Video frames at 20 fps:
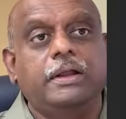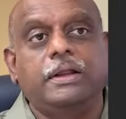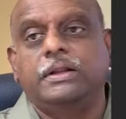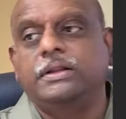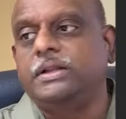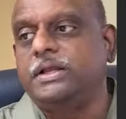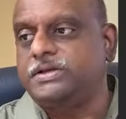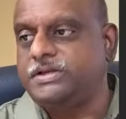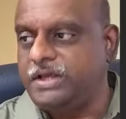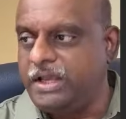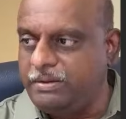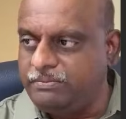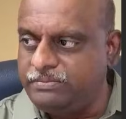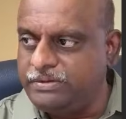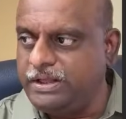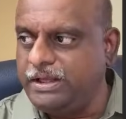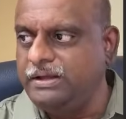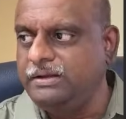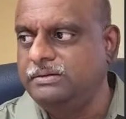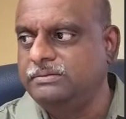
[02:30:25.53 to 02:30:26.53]
the same
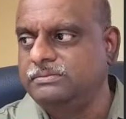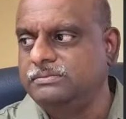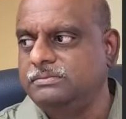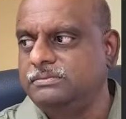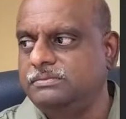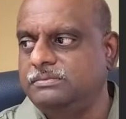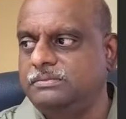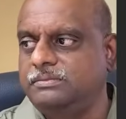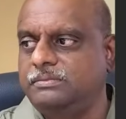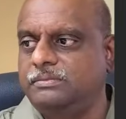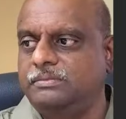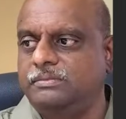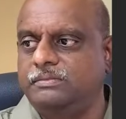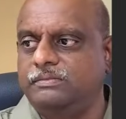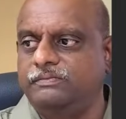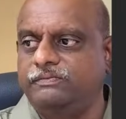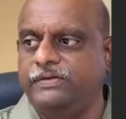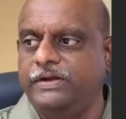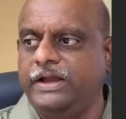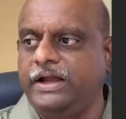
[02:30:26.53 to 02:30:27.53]
thing,
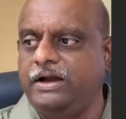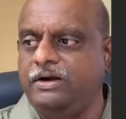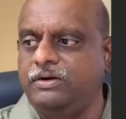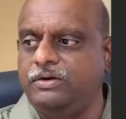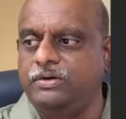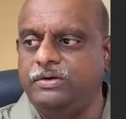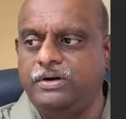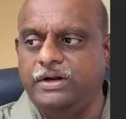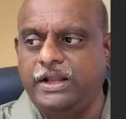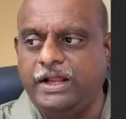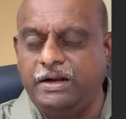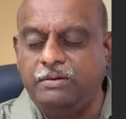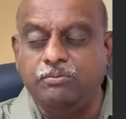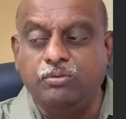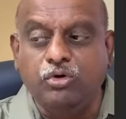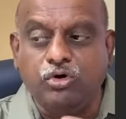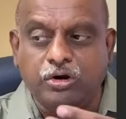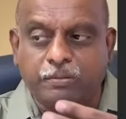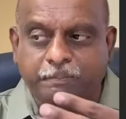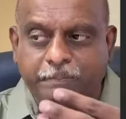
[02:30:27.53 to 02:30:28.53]
we have done
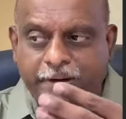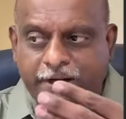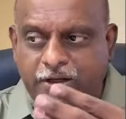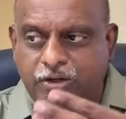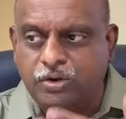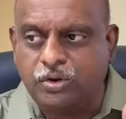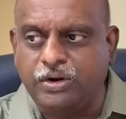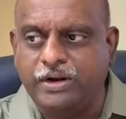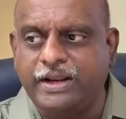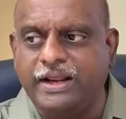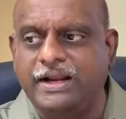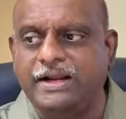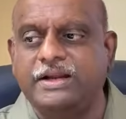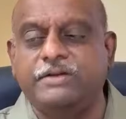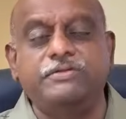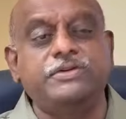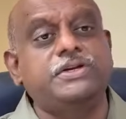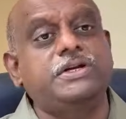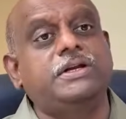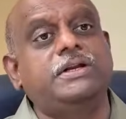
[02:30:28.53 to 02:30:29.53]
more pictorial
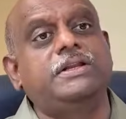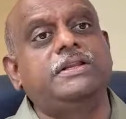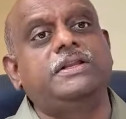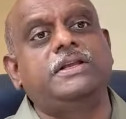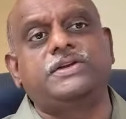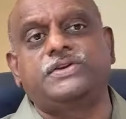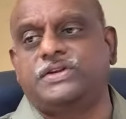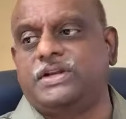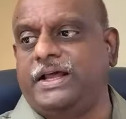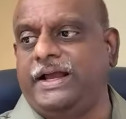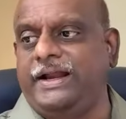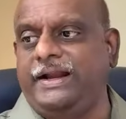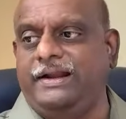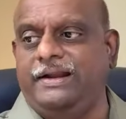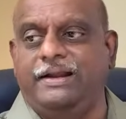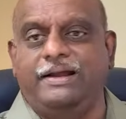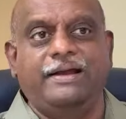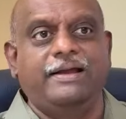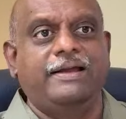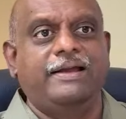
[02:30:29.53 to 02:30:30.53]
revision in this slide.
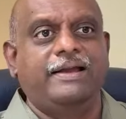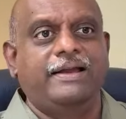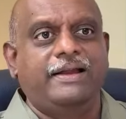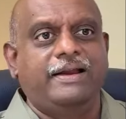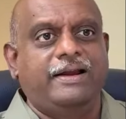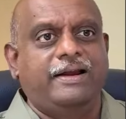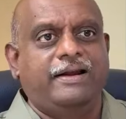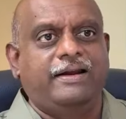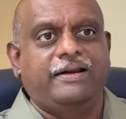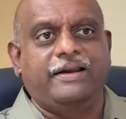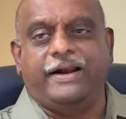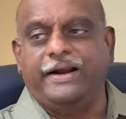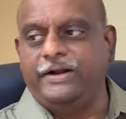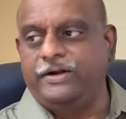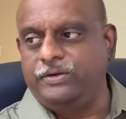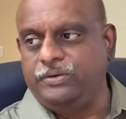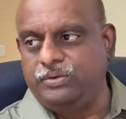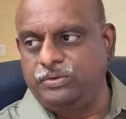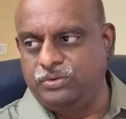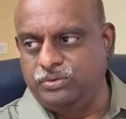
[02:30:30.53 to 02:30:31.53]
Try
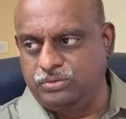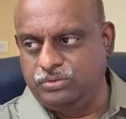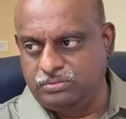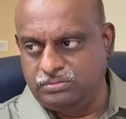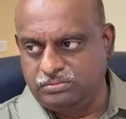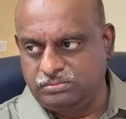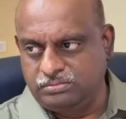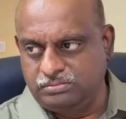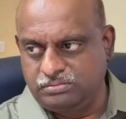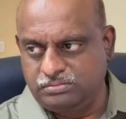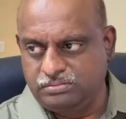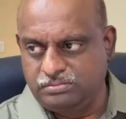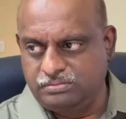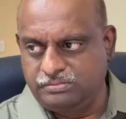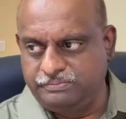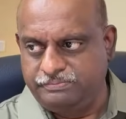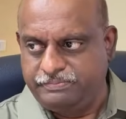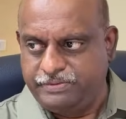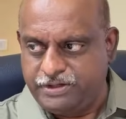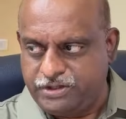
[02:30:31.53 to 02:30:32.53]
to
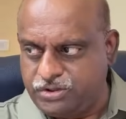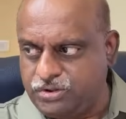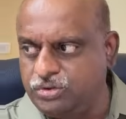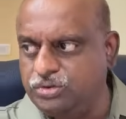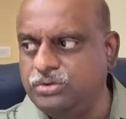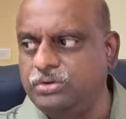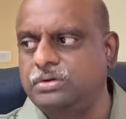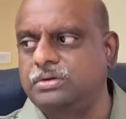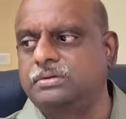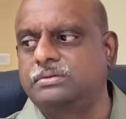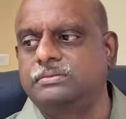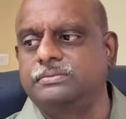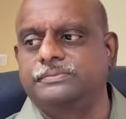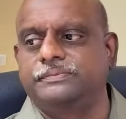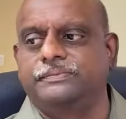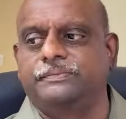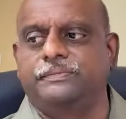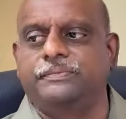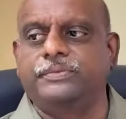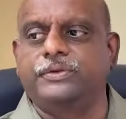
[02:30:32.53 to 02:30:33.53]
be sure
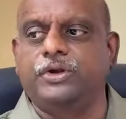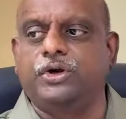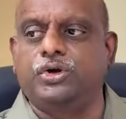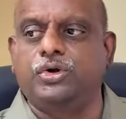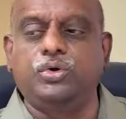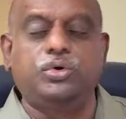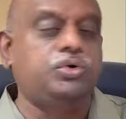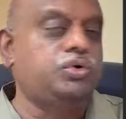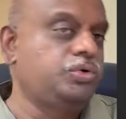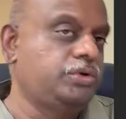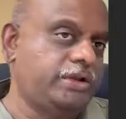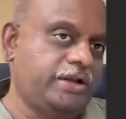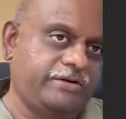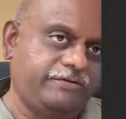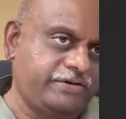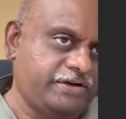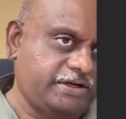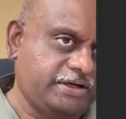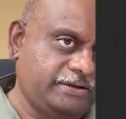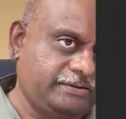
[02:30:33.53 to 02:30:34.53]
to do the
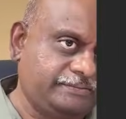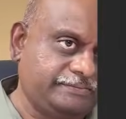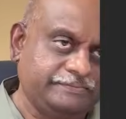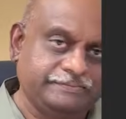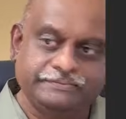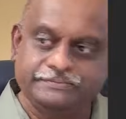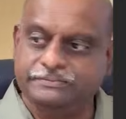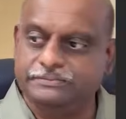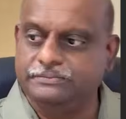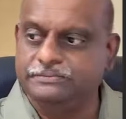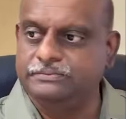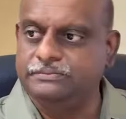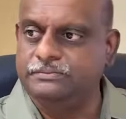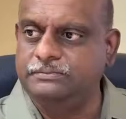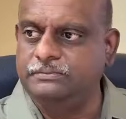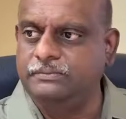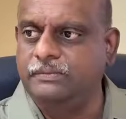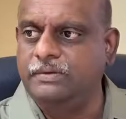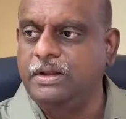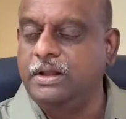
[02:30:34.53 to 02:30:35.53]
revision.
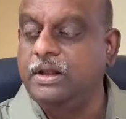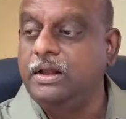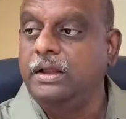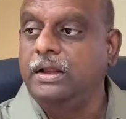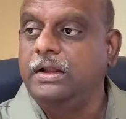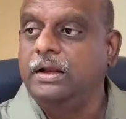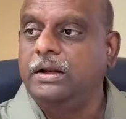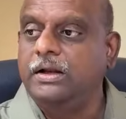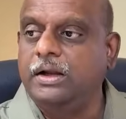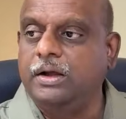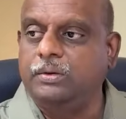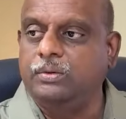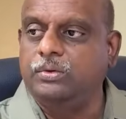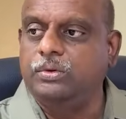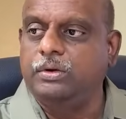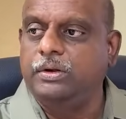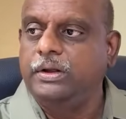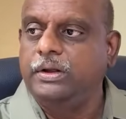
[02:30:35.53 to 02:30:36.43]
Now,